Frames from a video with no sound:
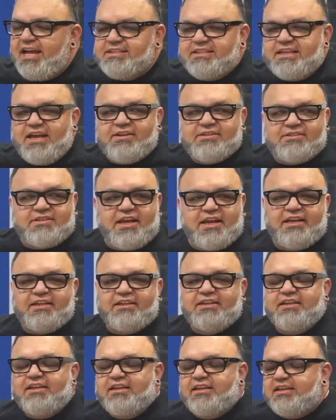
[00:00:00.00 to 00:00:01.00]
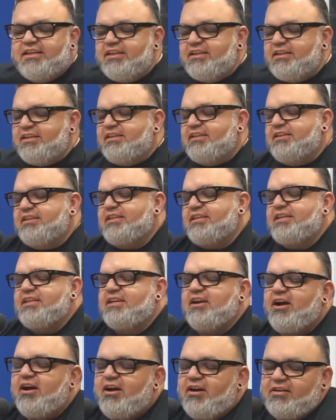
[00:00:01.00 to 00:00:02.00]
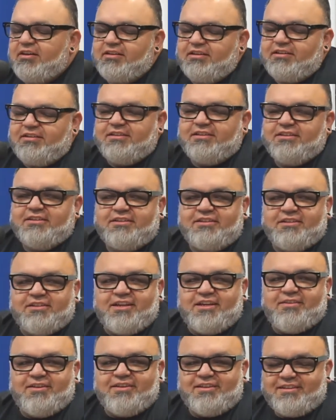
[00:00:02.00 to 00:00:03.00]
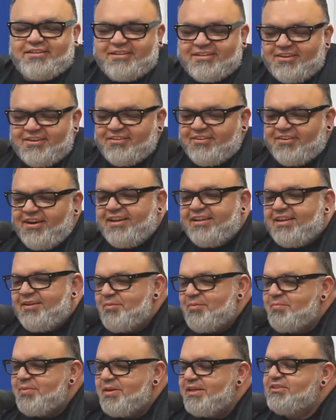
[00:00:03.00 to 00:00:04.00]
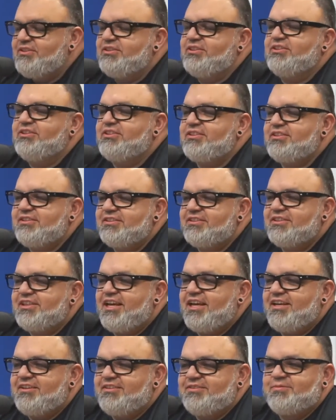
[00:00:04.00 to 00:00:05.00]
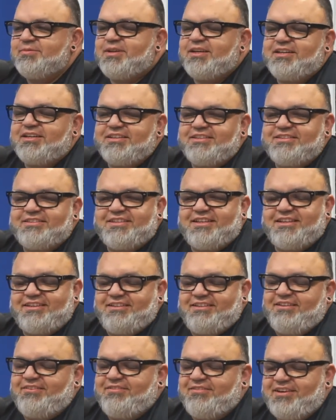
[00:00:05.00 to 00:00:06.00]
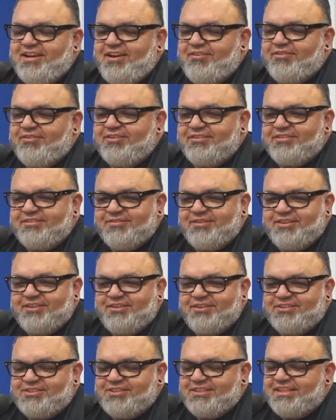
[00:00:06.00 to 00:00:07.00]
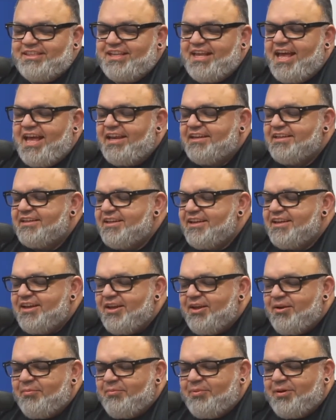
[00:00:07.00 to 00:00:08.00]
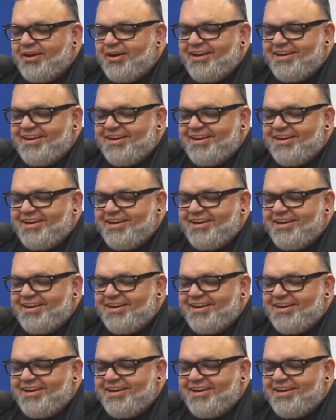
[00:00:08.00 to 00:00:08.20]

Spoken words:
I was like, you know, look, all right, I'm a big dude. Okay, I'm not gonna say, you know, whatever. You can all see that, but